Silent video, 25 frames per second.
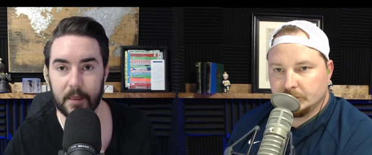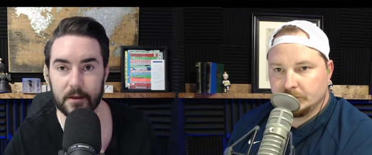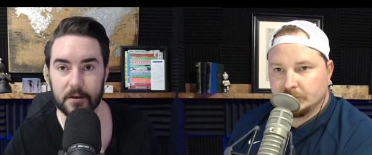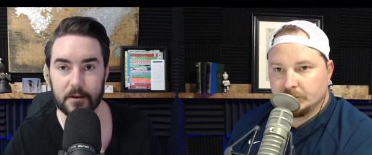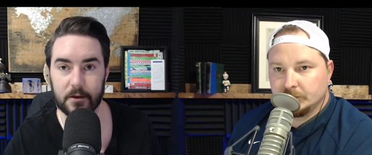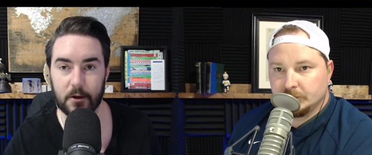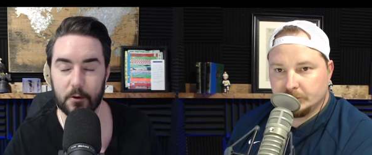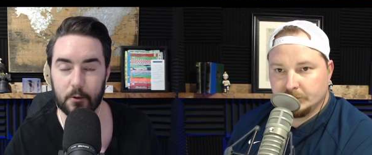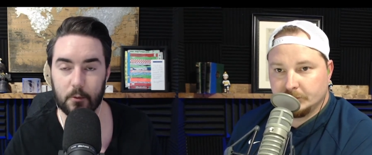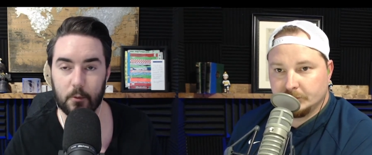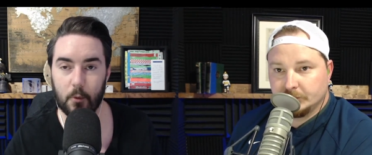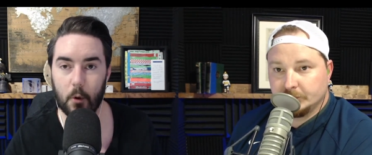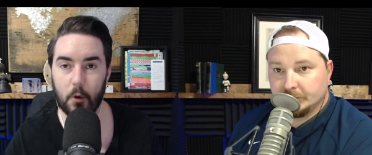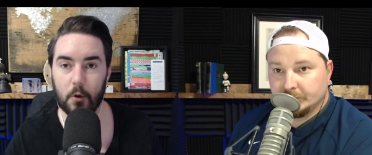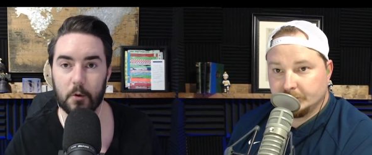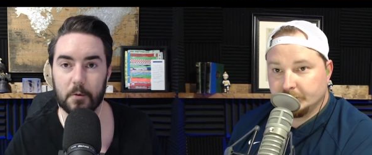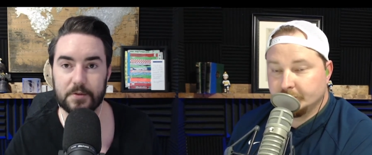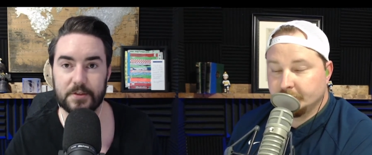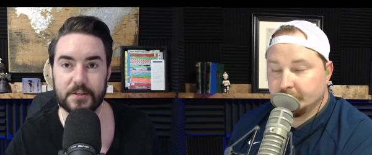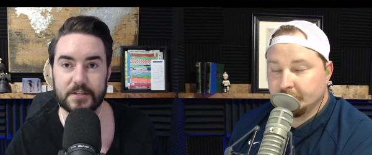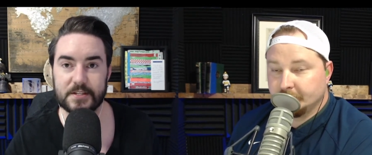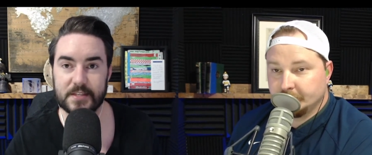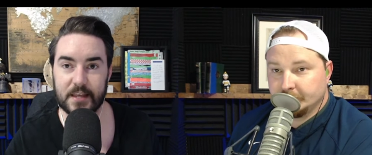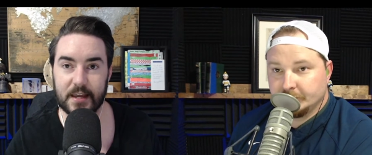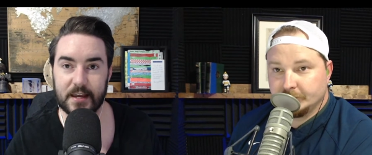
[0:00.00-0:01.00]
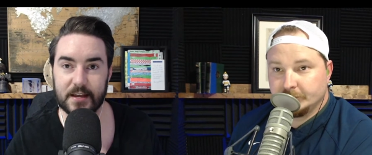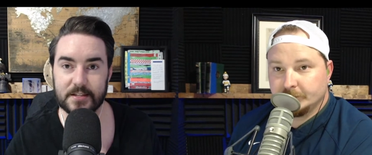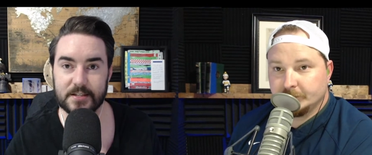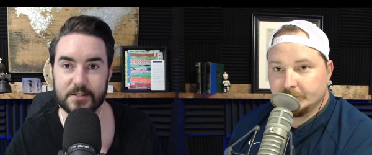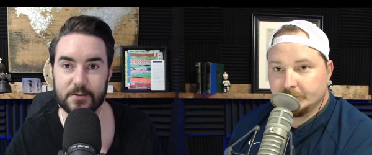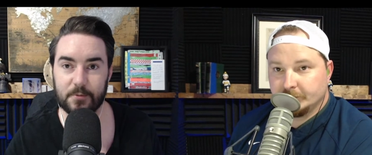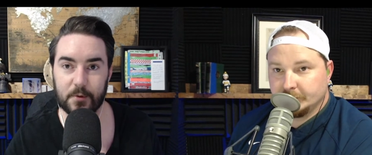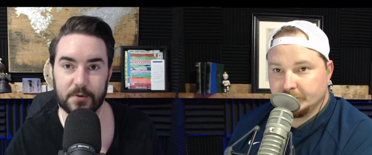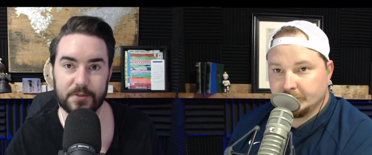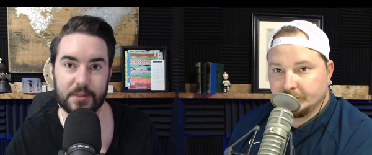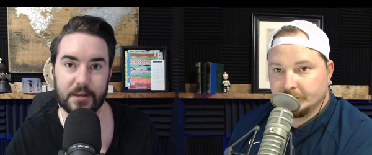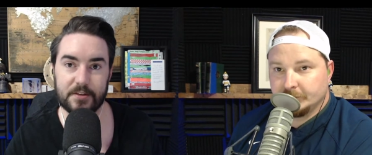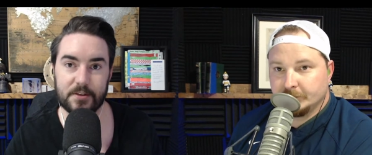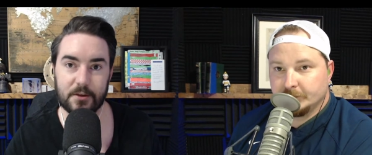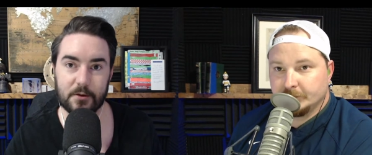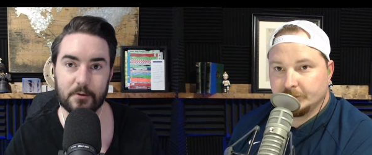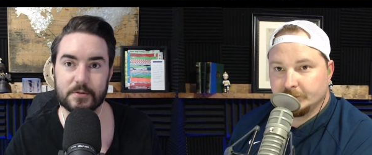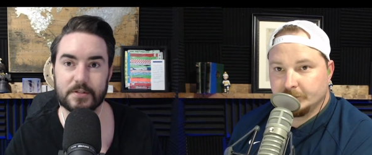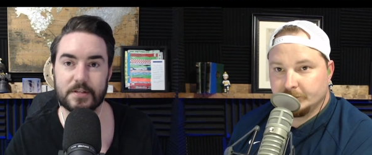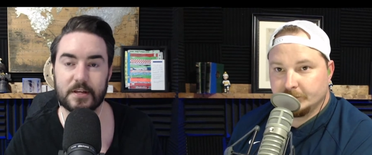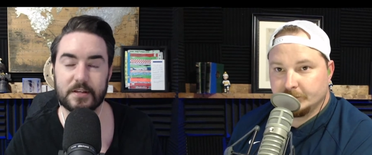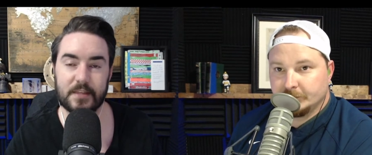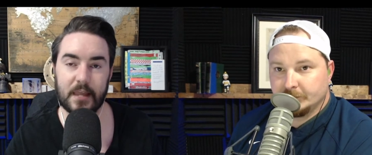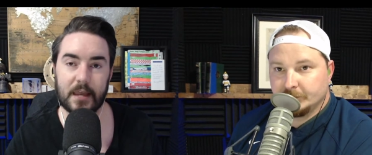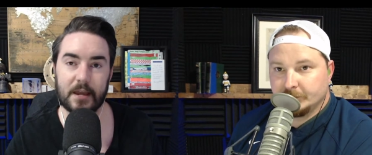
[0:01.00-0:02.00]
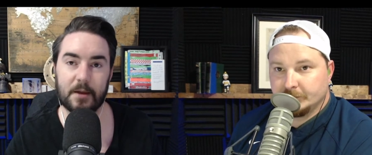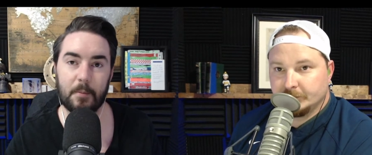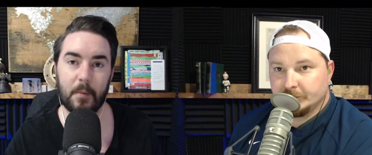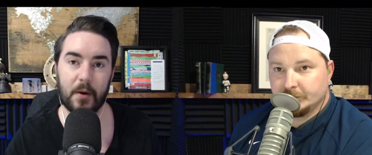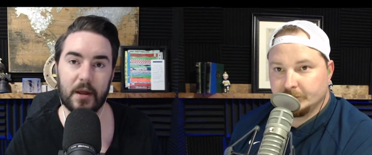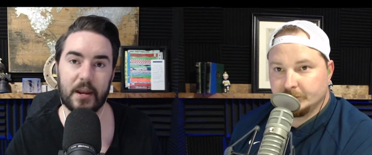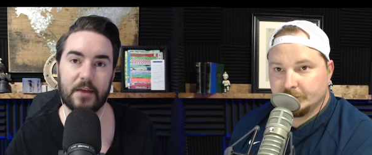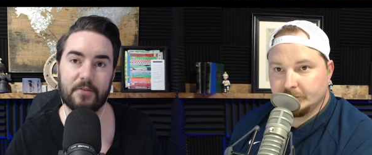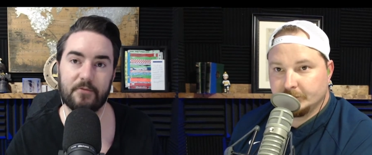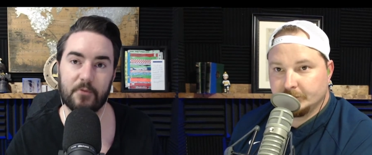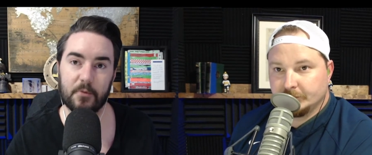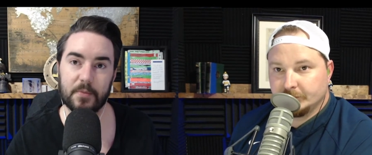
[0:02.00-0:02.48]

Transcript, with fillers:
Speaker 1: go to war with the states. What they do is they take money from